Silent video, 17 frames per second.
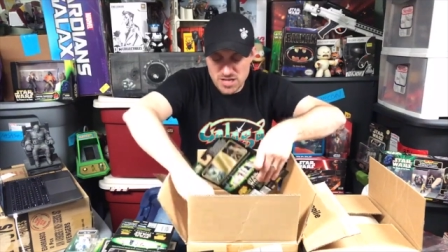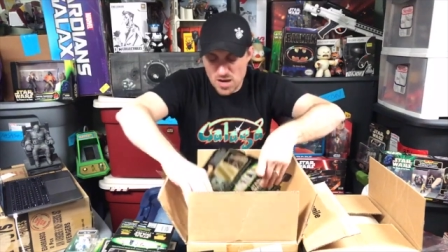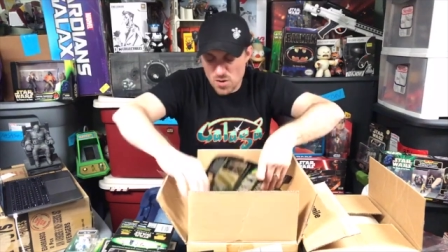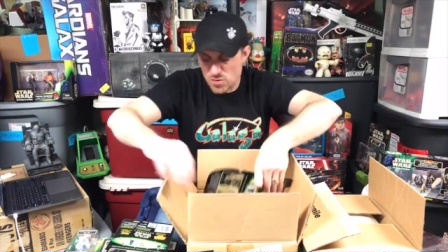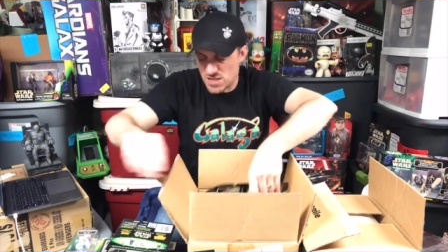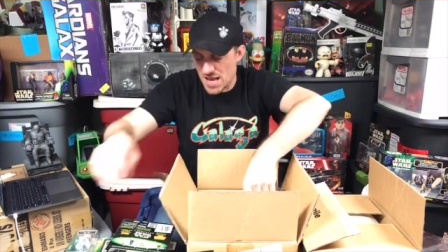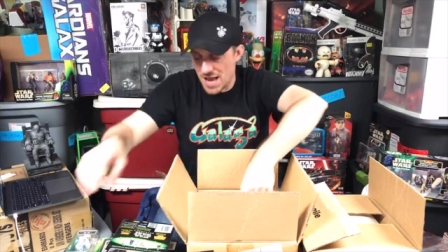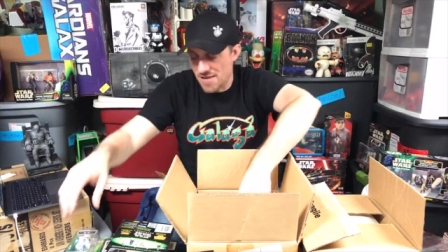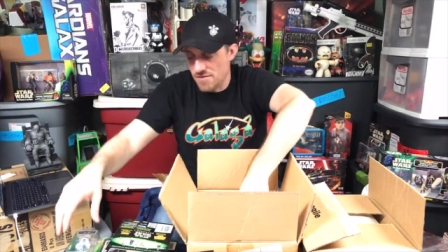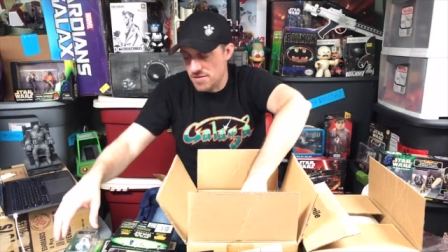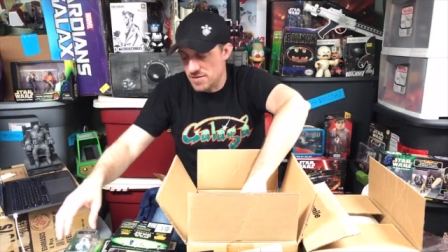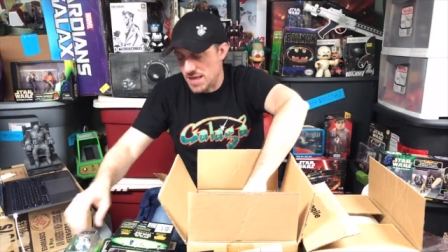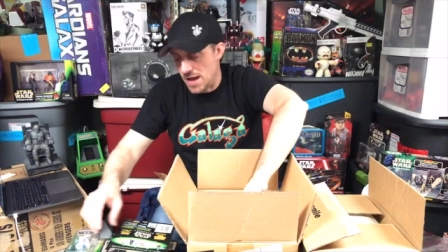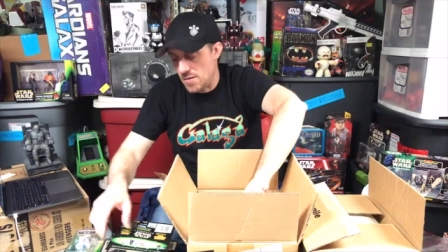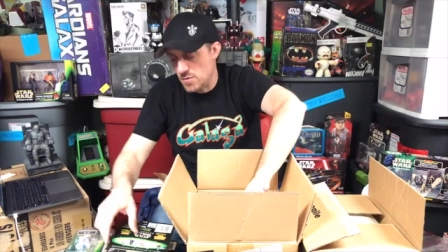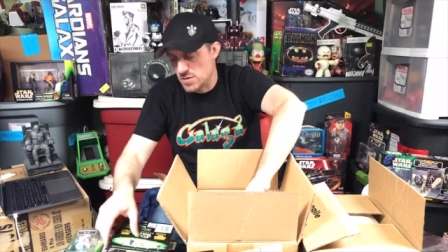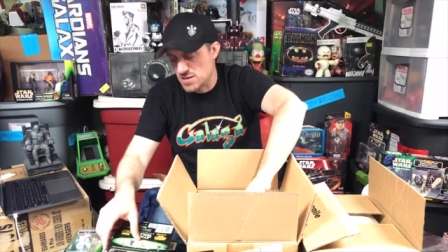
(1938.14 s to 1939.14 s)
that was
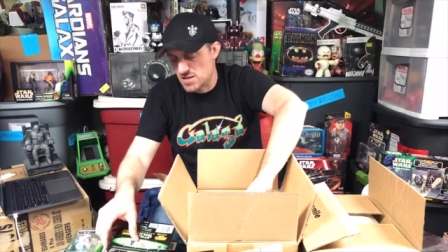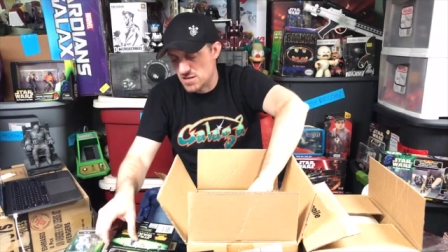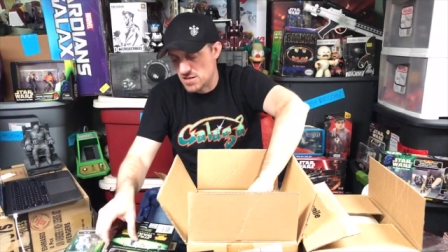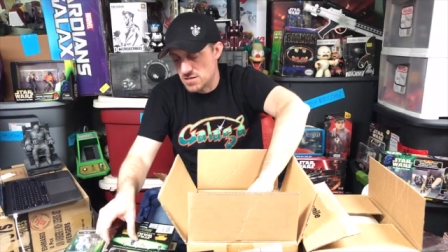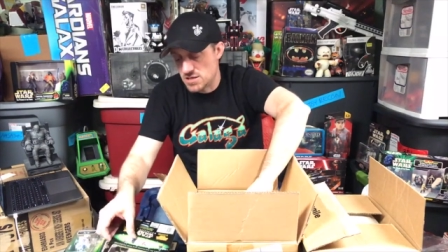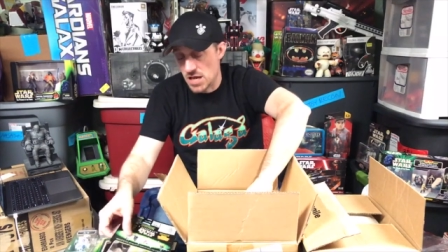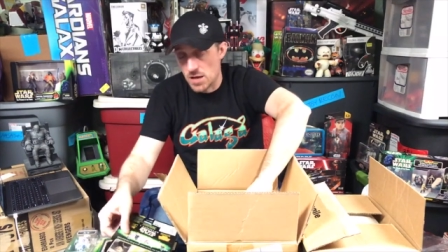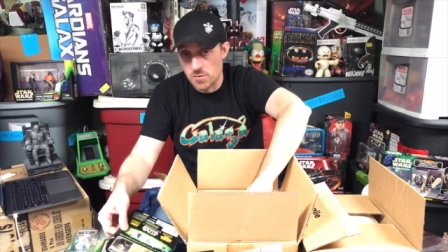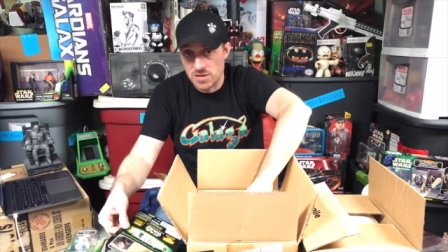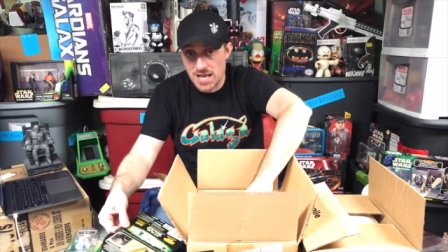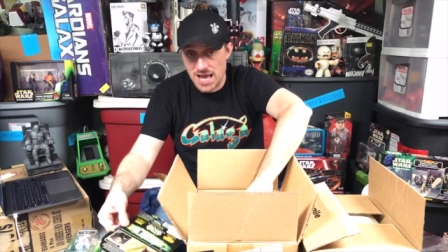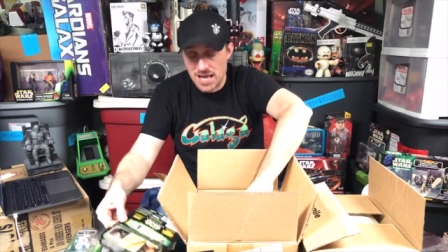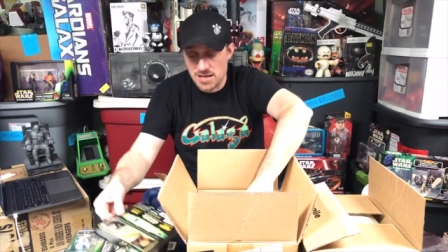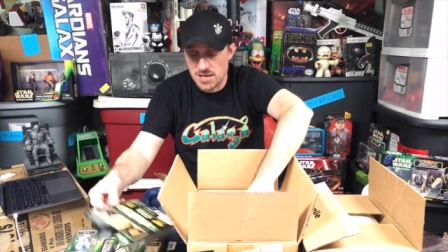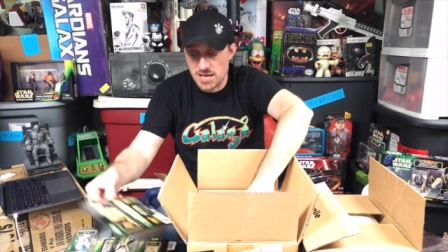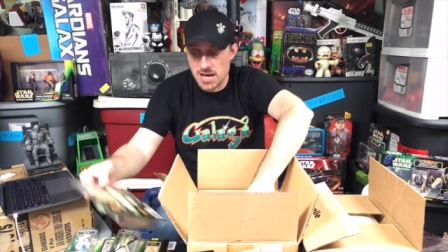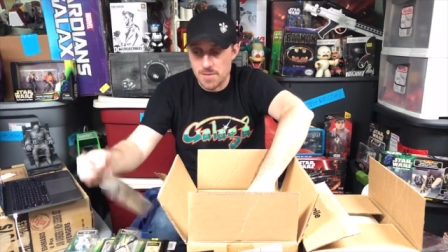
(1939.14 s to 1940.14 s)
done with
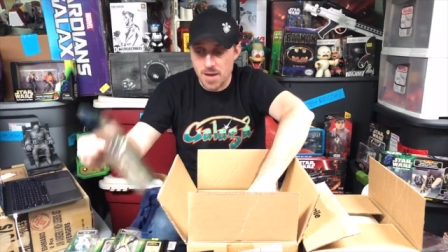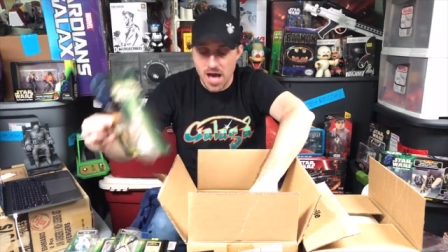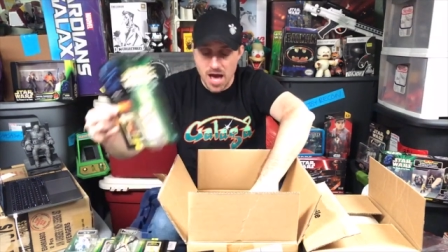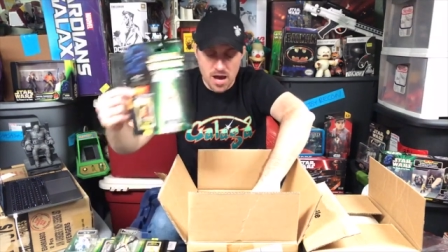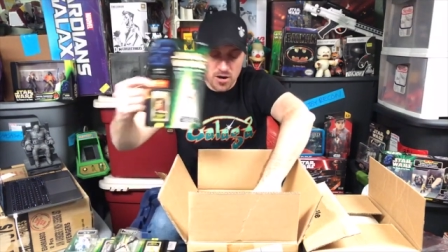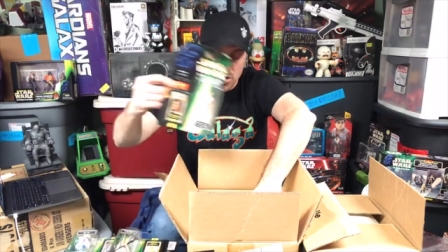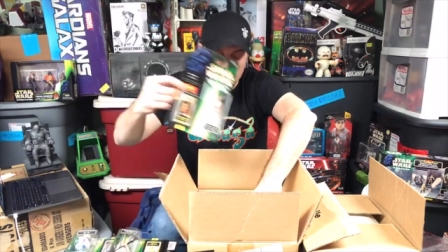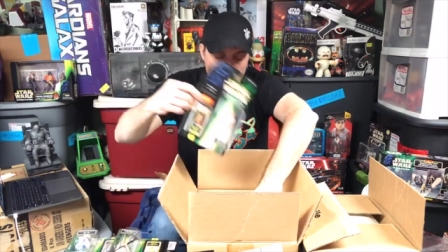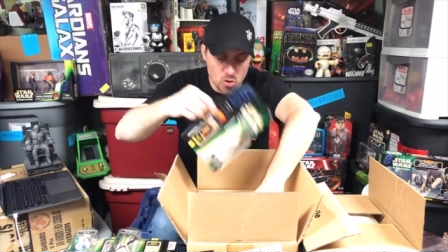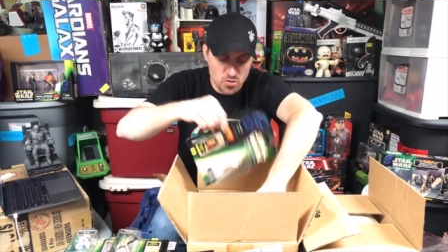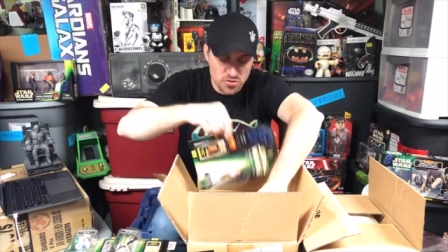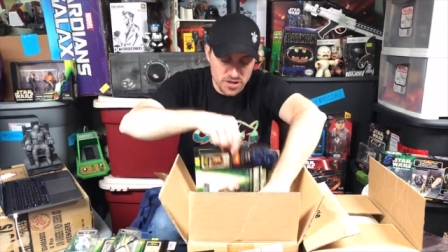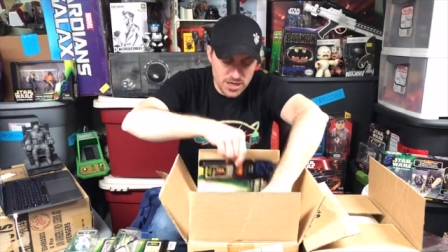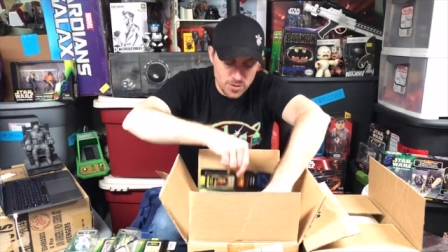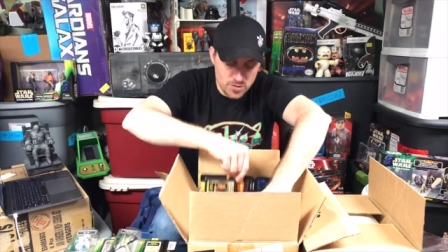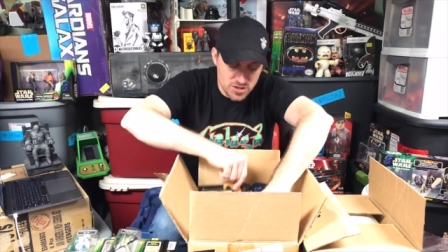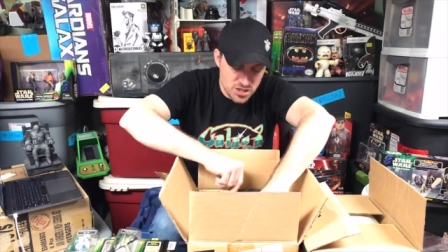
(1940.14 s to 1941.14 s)
that. You get him hot or cold
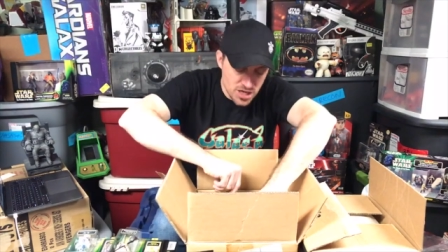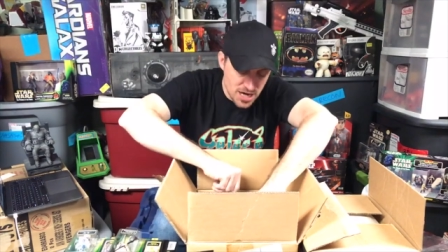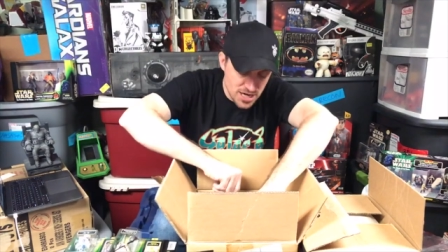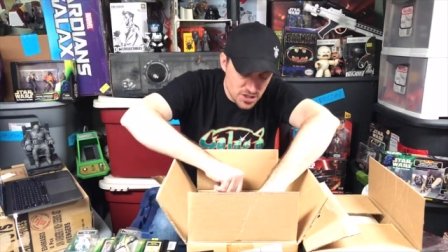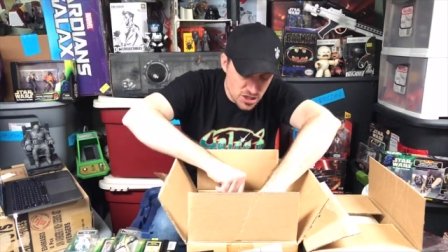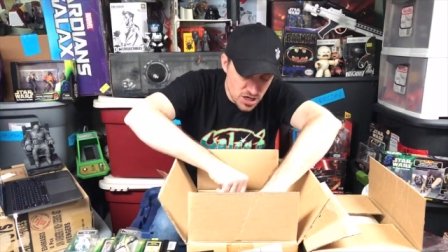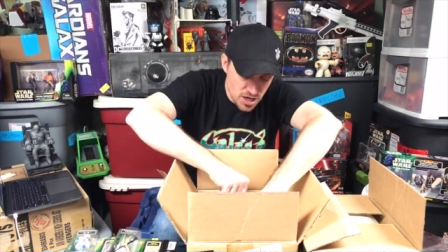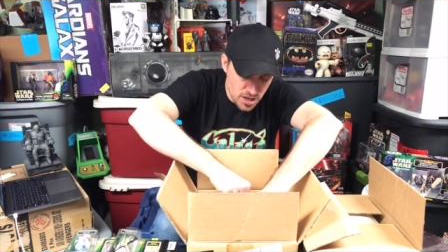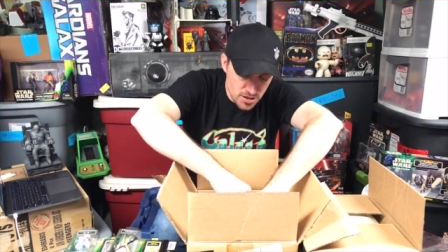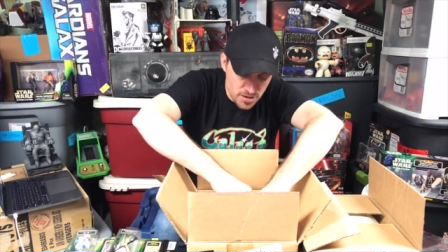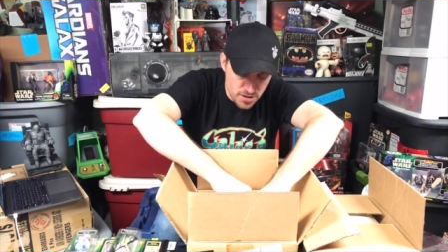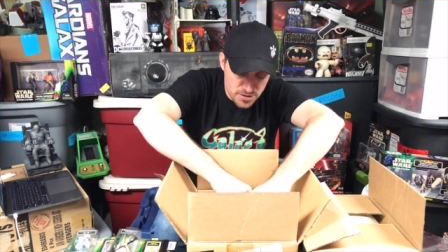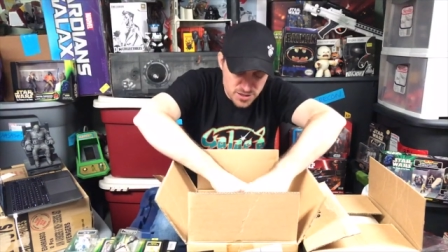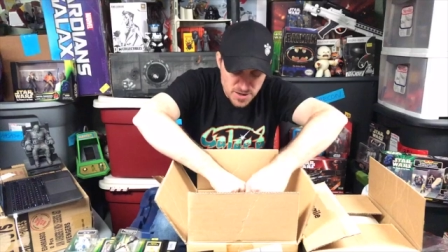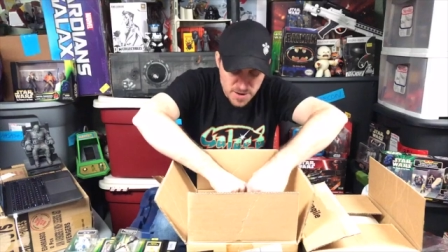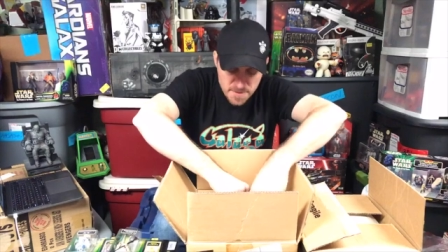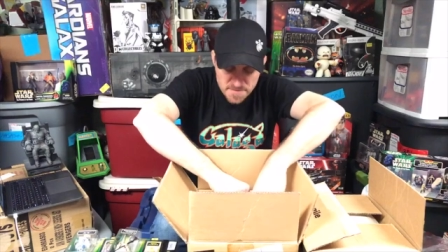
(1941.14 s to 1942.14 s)
and he would change
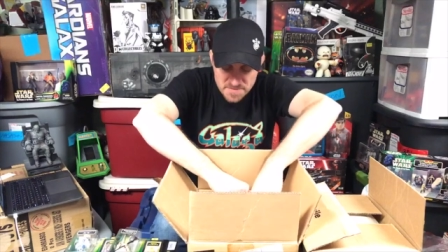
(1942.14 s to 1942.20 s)
colors.